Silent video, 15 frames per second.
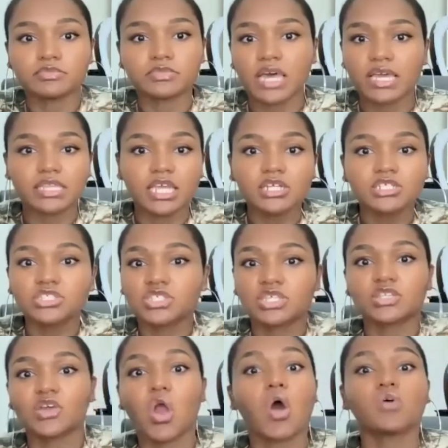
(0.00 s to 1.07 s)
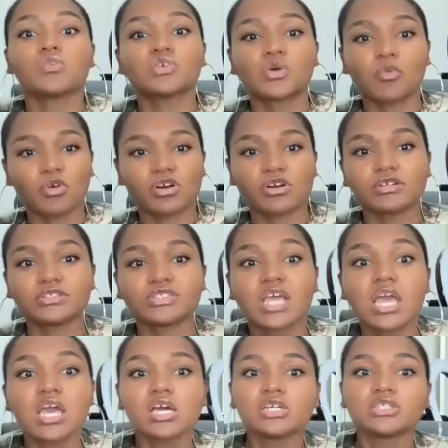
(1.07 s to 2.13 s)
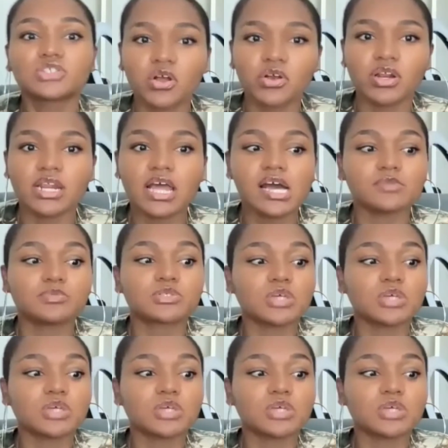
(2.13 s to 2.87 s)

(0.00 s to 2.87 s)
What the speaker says: Like, they're just in their own little world turning up.